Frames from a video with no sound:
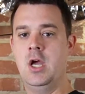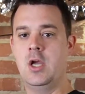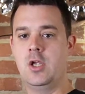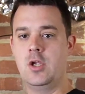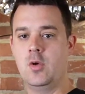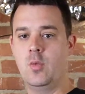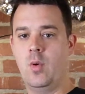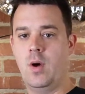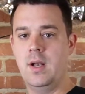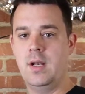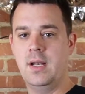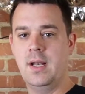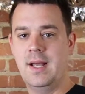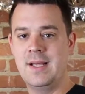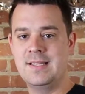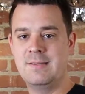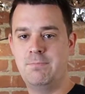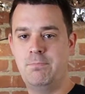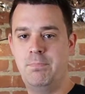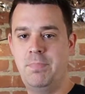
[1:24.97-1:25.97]
You want a
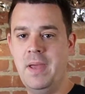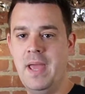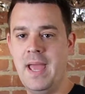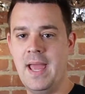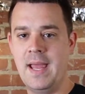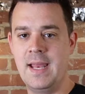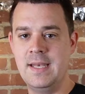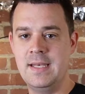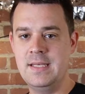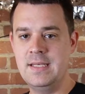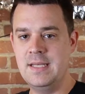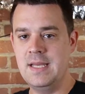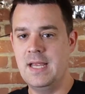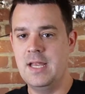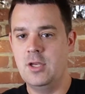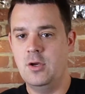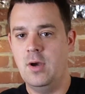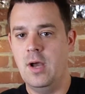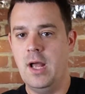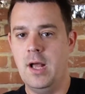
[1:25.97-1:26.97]
nice bend
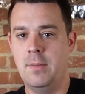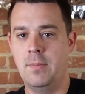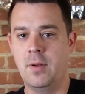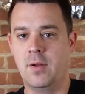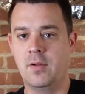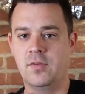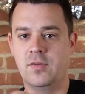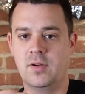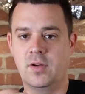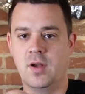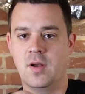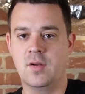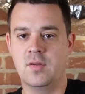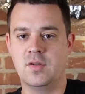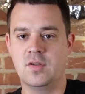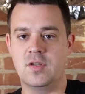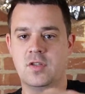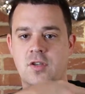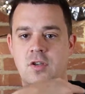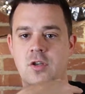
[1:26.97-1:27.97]
in your elbow. So it
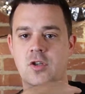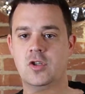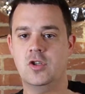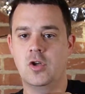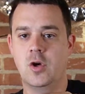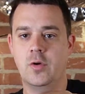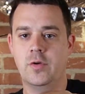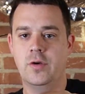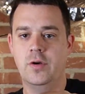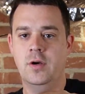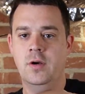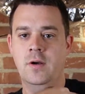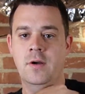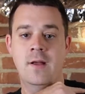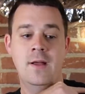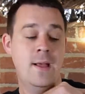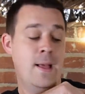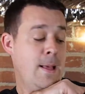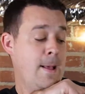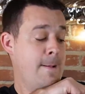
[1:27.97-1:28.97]
goes shoulder,
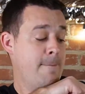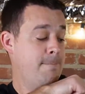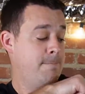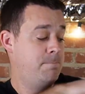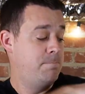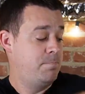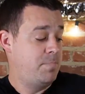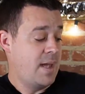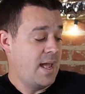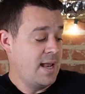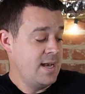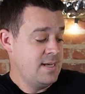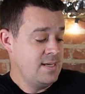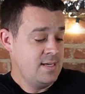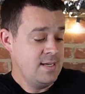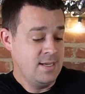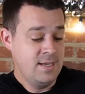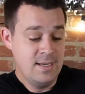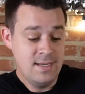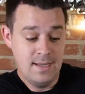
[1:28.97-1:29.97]

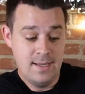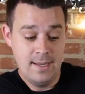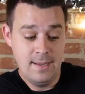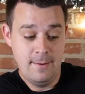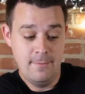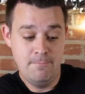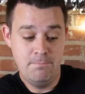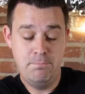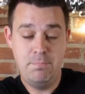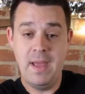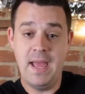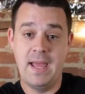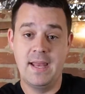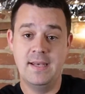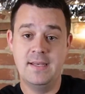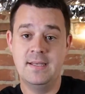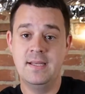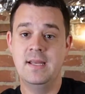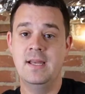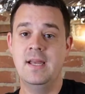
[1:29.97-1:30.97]
bend,
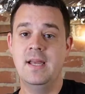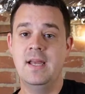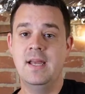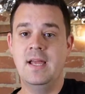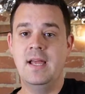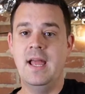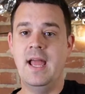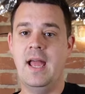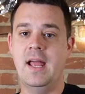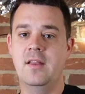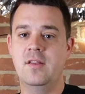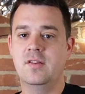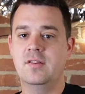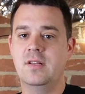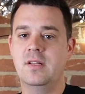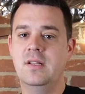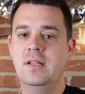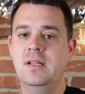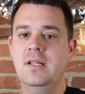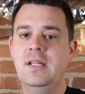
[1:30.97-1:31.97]
bend, and there's
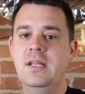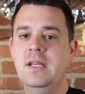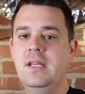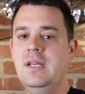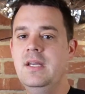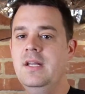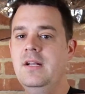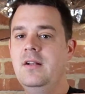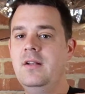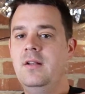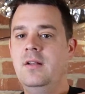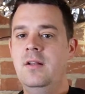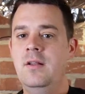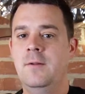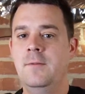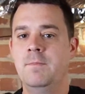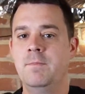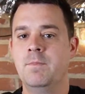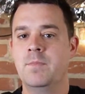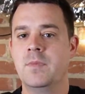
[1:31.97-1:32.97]
a little
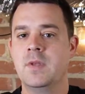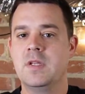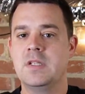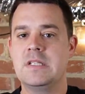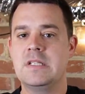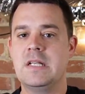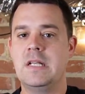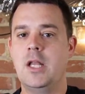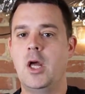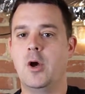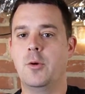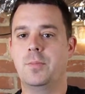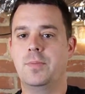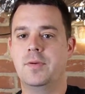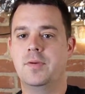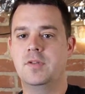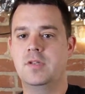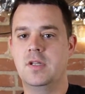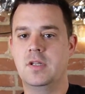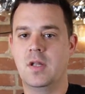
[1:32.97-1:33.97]
slope
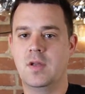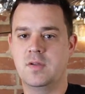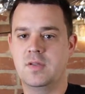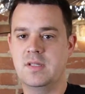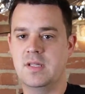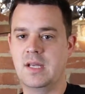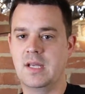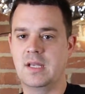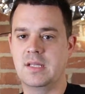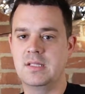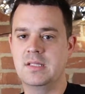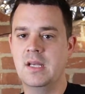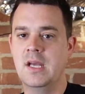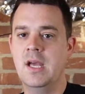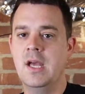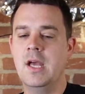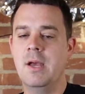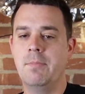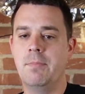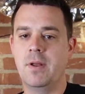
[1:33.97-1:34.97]
to those things,
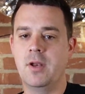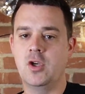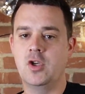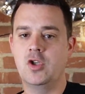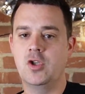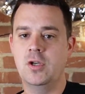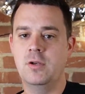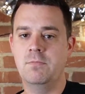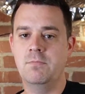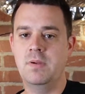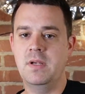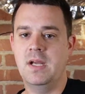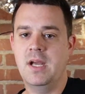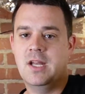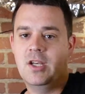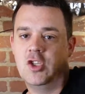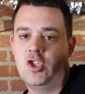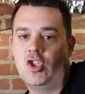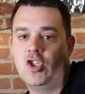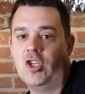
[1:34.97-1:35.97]
but it shouldn't be
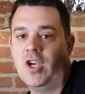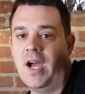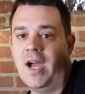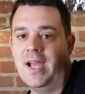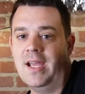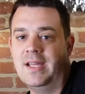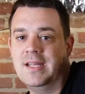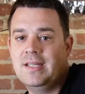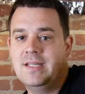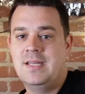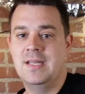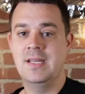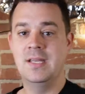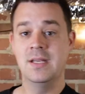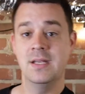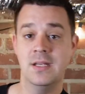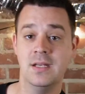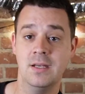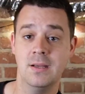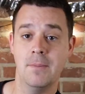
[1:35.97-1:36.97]
a giant
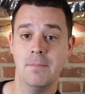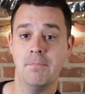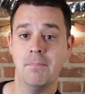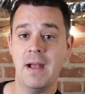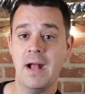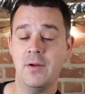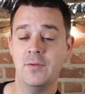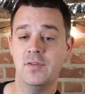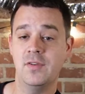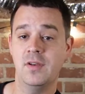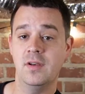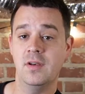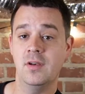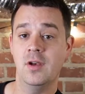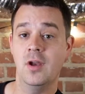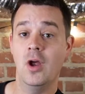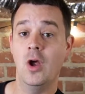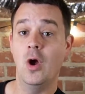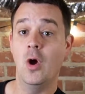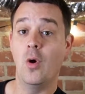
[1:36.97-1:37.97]

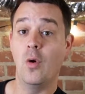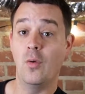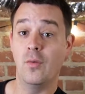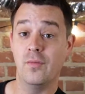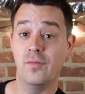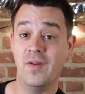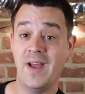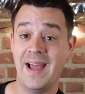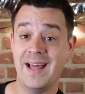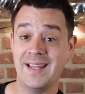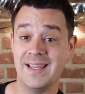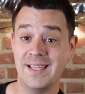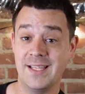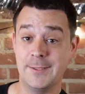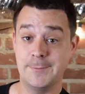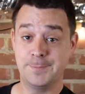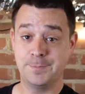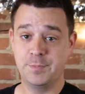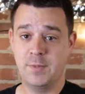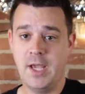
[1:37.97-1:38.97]
mountain or valley,
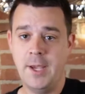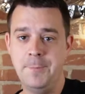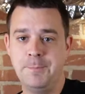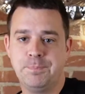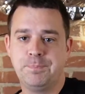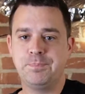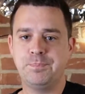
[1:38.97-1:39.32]
okay?